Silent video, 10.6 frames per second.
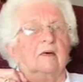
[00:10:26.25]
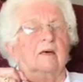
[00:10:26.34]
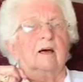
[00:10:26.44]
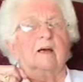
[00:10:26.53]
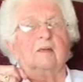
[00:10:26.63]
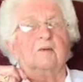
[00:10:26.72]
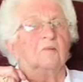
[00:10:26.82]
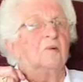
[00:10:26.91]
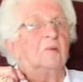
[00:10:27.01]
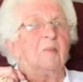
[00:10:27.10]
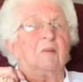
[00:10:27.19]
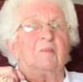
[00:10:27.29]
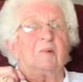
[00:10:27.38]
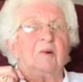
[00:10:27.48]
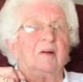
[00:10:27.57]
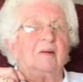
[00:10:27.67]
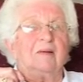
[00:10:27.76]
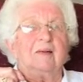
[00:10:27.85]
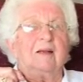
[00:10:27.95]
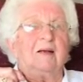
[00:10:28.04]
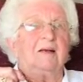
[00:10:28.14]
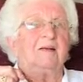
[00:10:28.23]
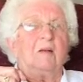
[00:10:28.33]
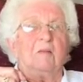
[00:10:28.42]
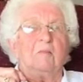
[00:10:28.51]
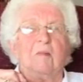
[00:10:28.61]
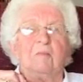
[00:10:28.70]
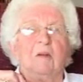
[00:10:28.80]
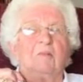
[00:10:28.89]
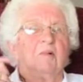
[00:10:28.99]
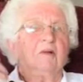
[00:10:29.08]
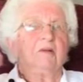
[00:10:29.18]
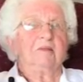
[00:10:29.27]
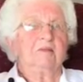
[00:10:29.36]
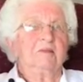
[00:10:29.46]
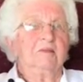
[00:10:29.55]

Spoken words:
I don't remember. My memory is